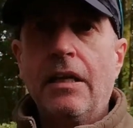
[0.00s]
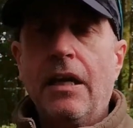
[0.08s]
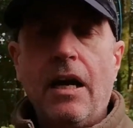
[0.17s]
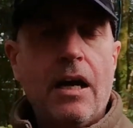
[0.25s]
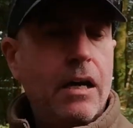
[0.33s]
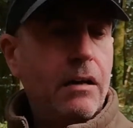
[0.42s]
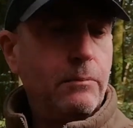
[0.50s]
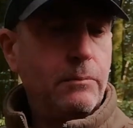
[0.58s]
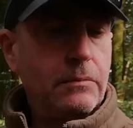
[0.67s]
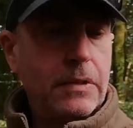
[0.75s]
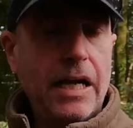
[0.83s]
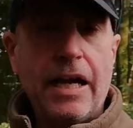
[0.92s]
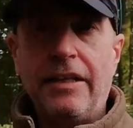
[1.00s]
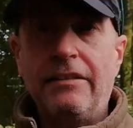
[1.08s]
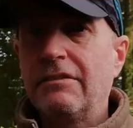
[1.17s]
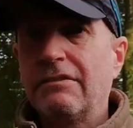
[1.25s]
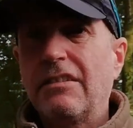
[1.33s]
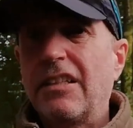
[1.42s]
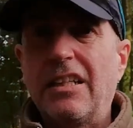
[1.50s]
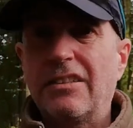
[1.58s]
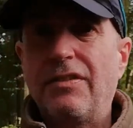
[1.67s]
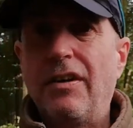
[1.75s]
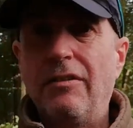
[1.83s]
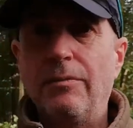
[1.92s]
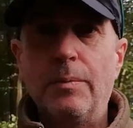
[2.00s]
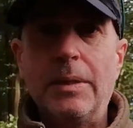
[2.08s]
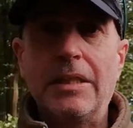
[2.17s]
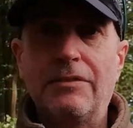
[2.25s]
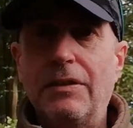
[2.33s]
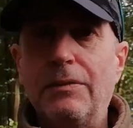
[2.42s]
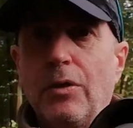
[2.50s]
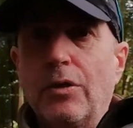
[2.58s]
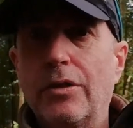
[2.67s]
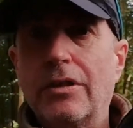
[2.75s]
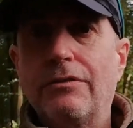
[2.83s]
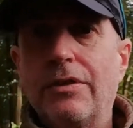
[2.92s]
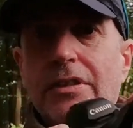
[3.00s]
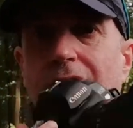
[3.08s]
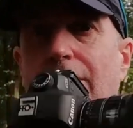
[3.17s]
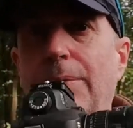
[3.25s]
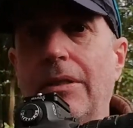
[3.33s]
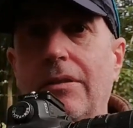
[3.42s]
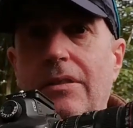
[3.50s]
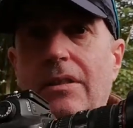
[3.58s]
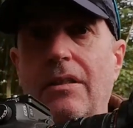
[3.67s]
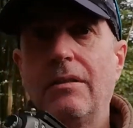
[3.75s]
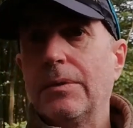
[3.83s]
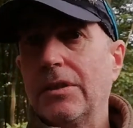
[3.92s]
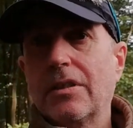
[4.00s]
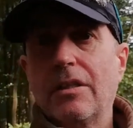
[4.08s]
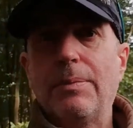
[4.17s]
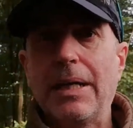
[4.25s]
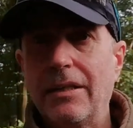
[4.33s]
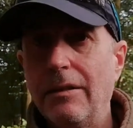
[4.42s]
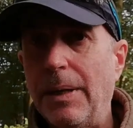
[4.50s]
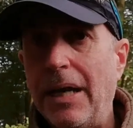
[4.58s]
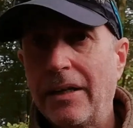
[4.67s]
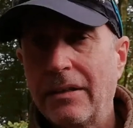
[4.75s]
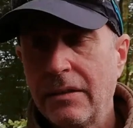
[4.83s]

And that's fine for me. If I'm not using it for an extended period of time, it just goes back in the bag.